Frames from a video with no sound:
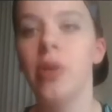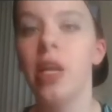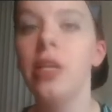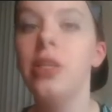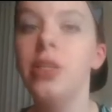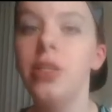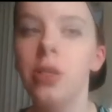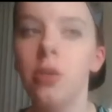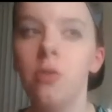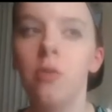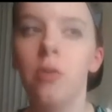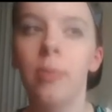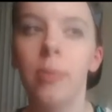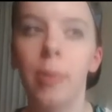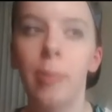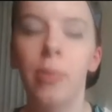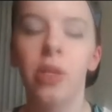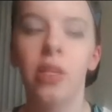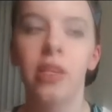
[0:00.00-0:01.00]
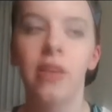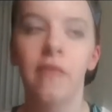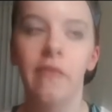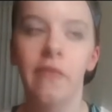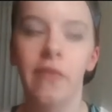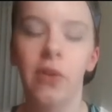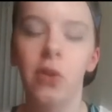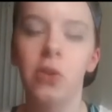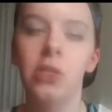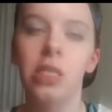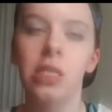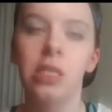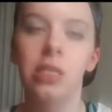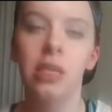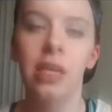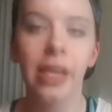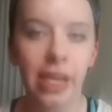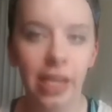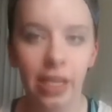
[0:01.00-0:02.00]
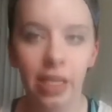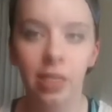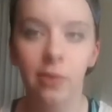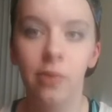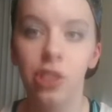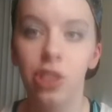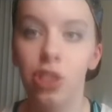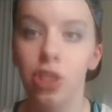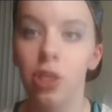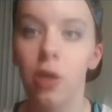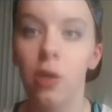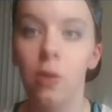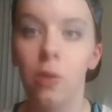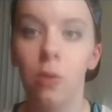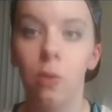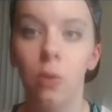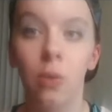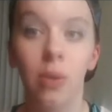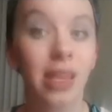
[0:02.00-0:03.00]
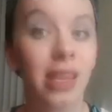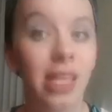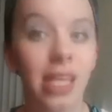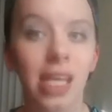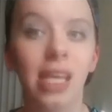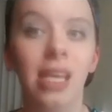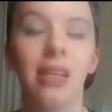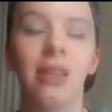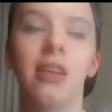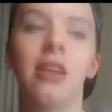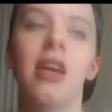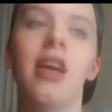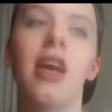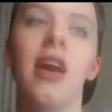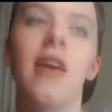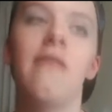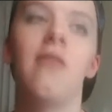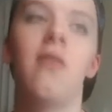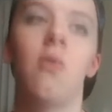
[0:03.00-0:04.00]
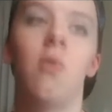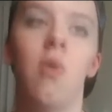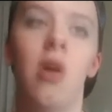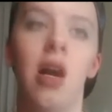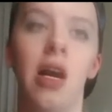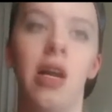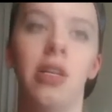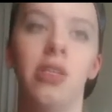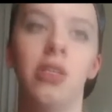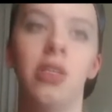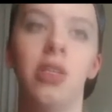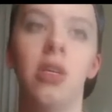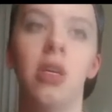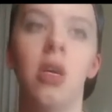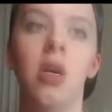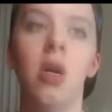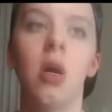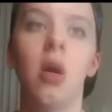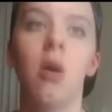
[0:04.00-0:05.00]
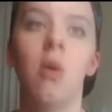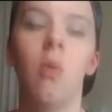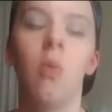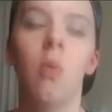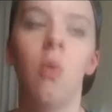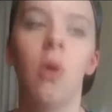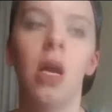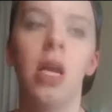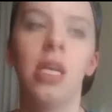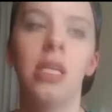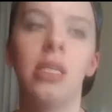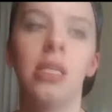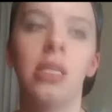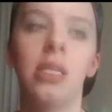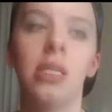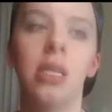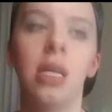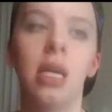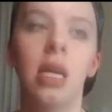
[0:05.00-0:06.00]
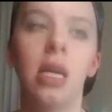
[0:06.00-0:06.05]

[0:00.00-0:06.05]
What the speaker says: but I do remember the first Hillywood Show thing that I ever watched was